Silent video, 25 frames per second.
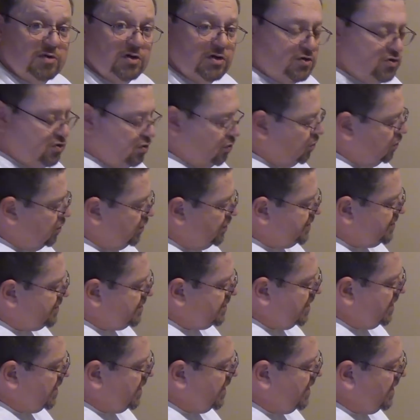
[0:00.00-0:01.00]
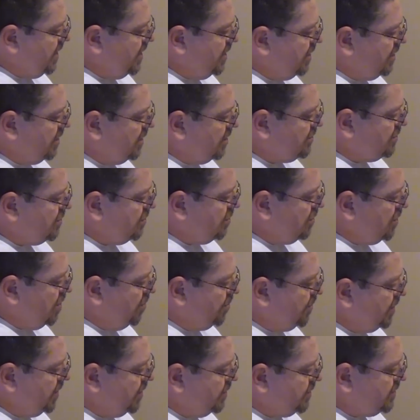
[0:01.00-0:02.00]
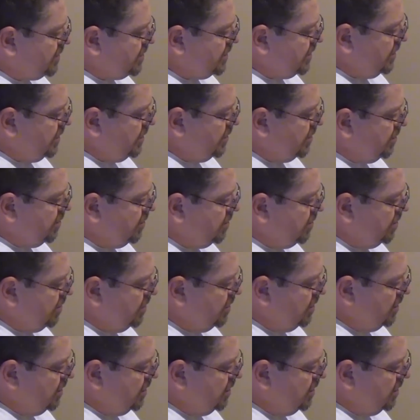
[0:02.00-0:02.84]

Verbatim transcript: control is set at, so I'm going to see here.